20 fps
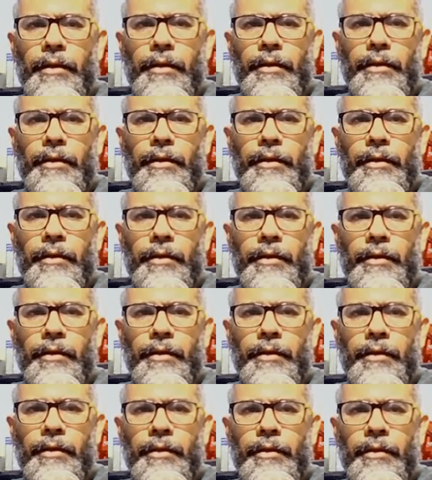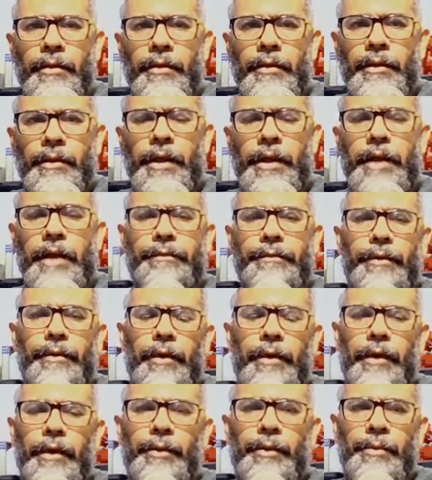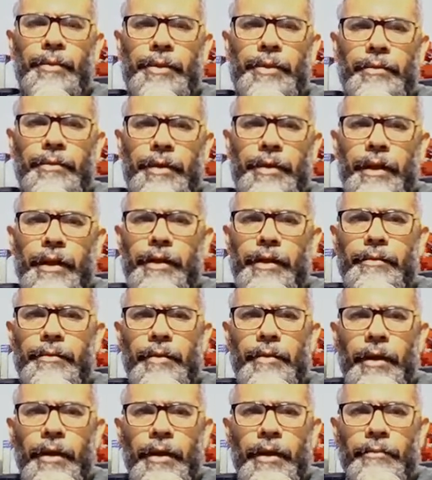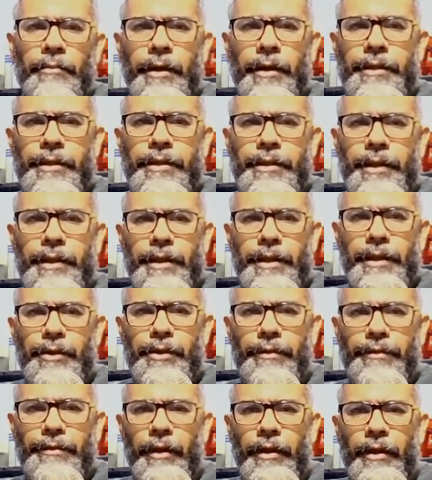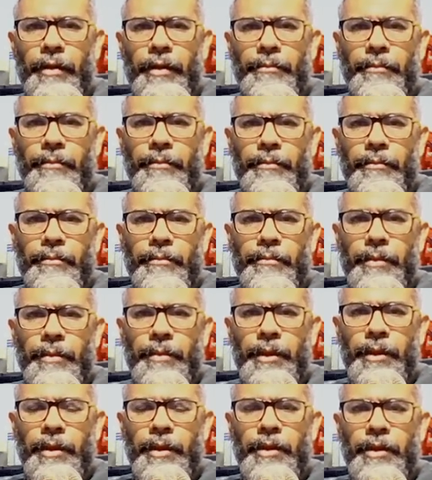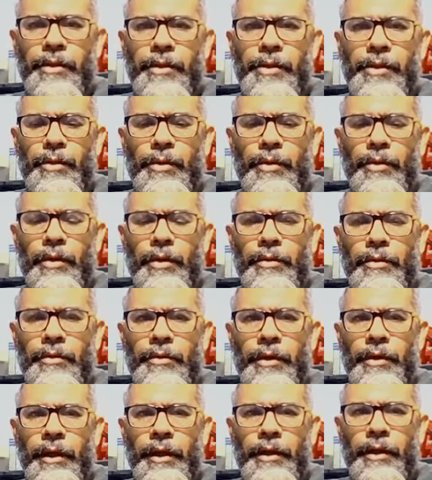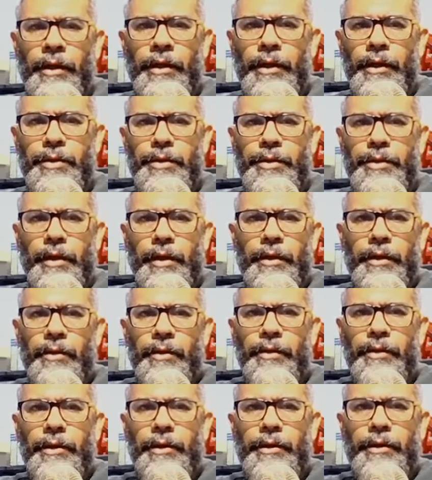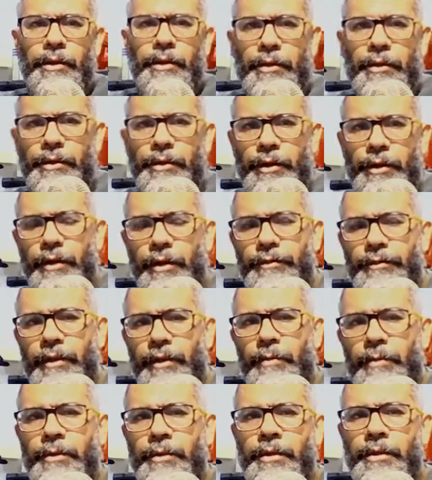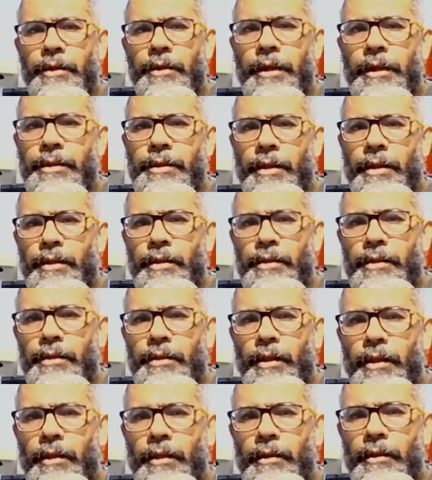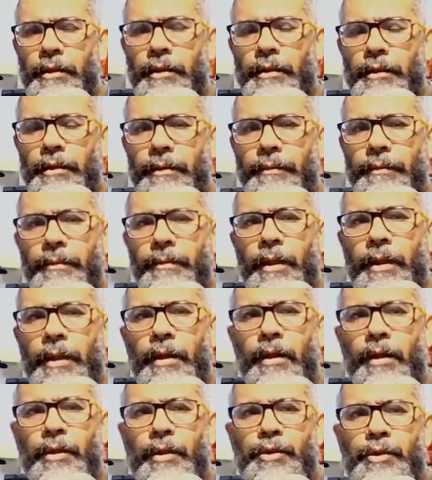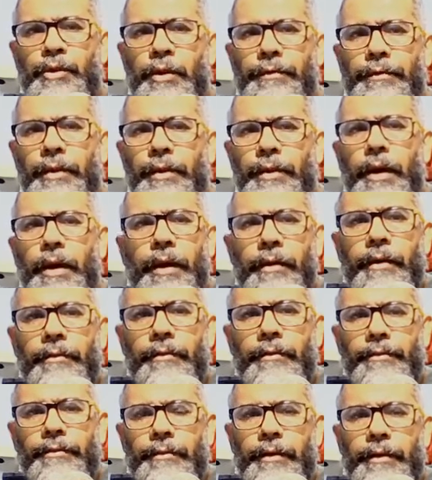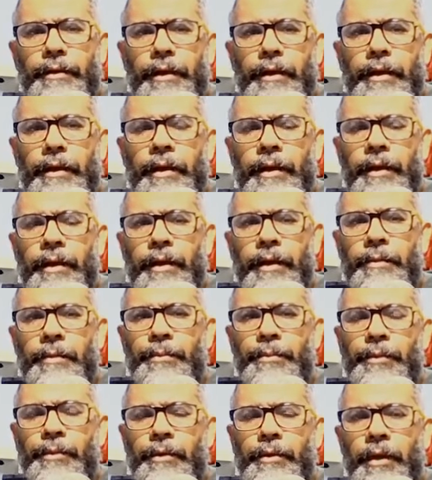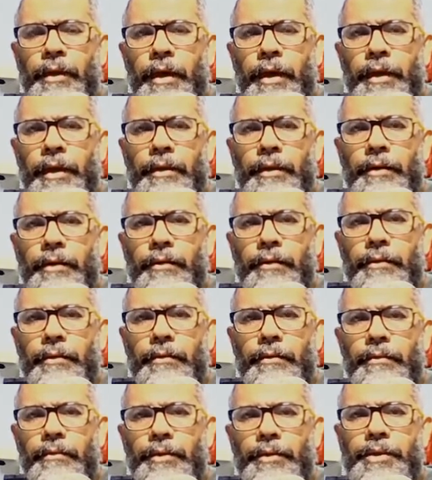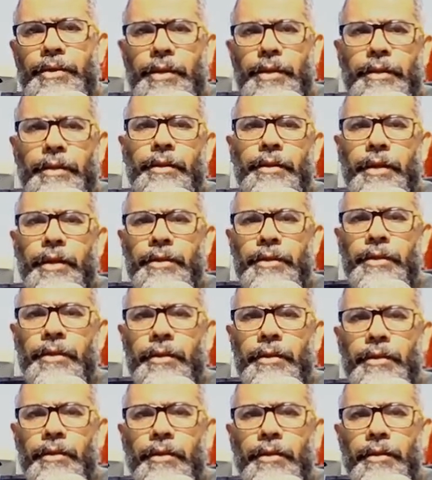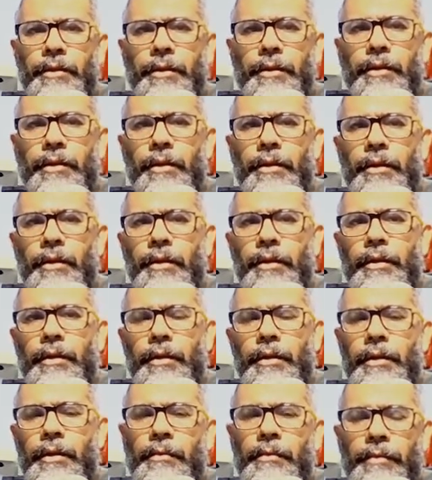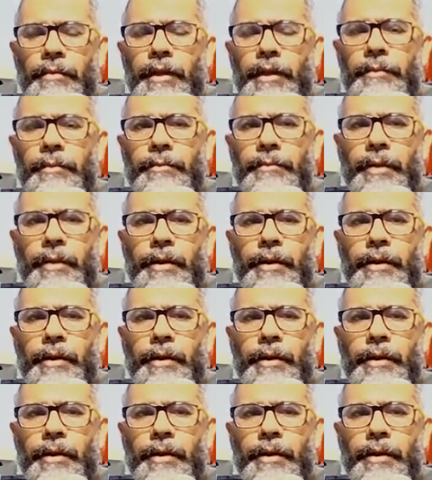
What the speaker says: 9 atoms over here, but 6 of them is on the ground state, only 3 of them is in the excited state. So if you have an input light which is at the resonant, what I mean by